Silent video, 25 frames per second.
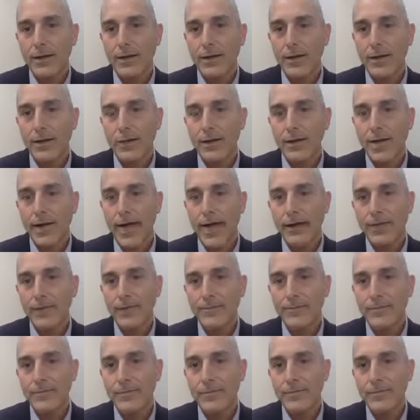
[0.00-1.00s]
Okay,
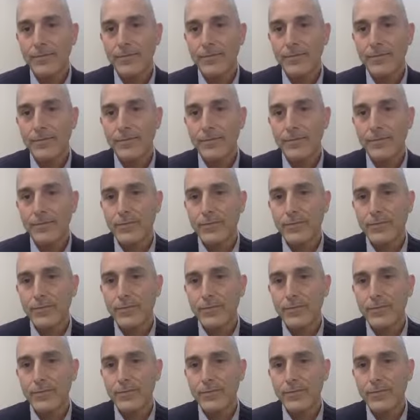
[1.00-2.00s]

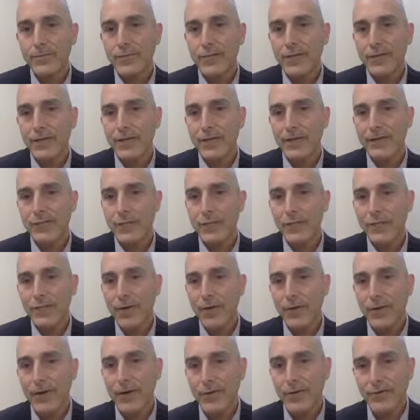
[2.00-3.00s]
so let's move
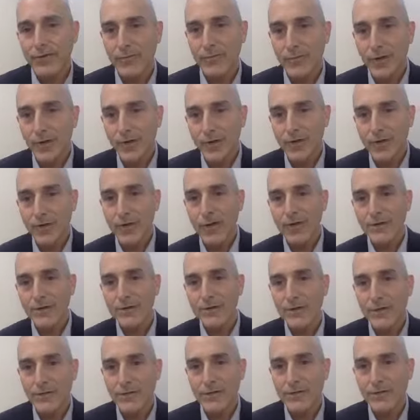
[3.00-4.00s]
on. We have some other
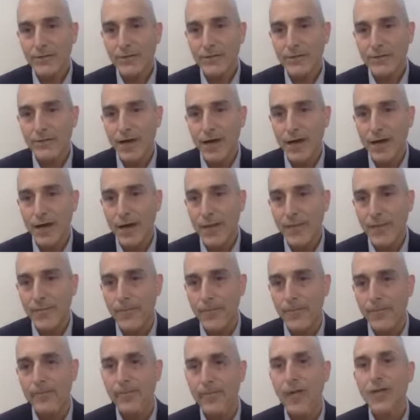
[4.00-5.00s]
questions.
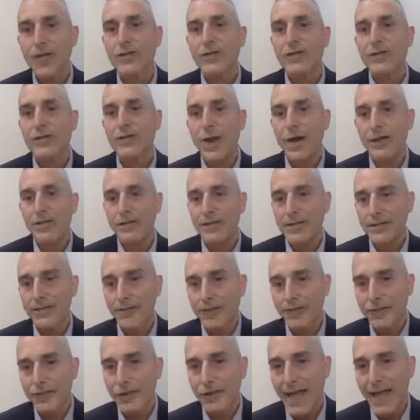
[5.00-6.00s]
So I see
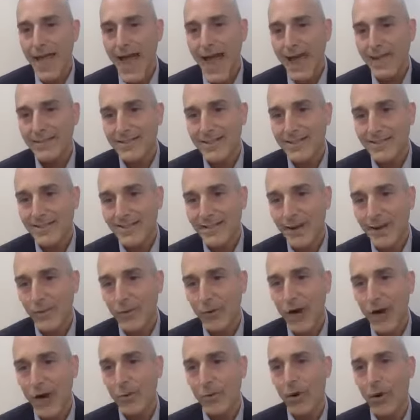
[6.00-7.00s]
Victoria asked, isn't an
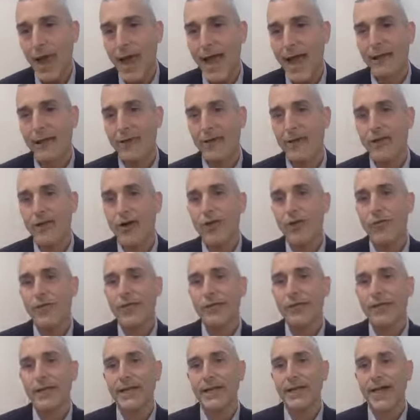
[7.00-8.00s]
MRI more accurate?
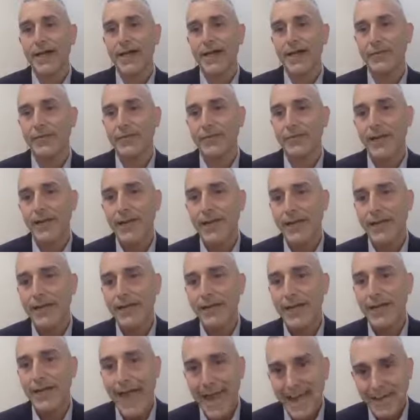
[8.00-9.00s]
Hopefully I've
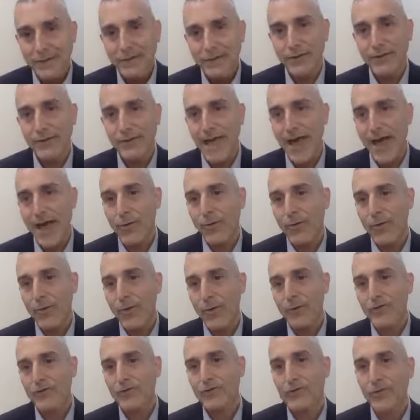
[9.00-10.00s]
answered that
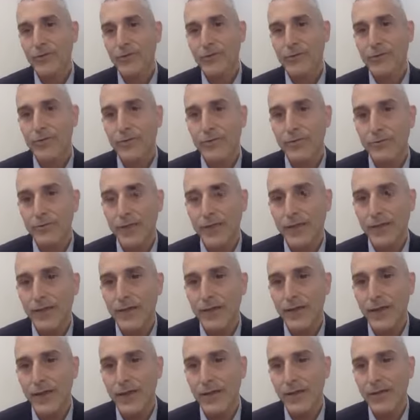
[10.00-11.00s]
question with
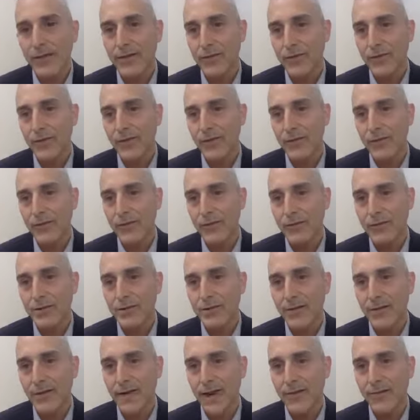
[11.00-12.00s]
the most
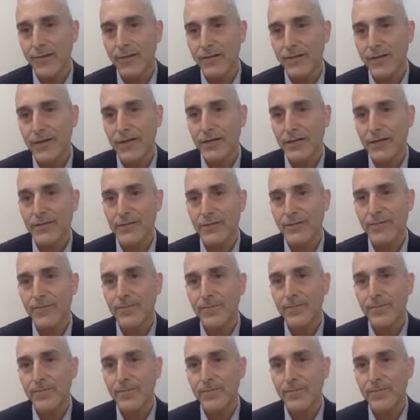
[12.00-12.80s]
recent conversation.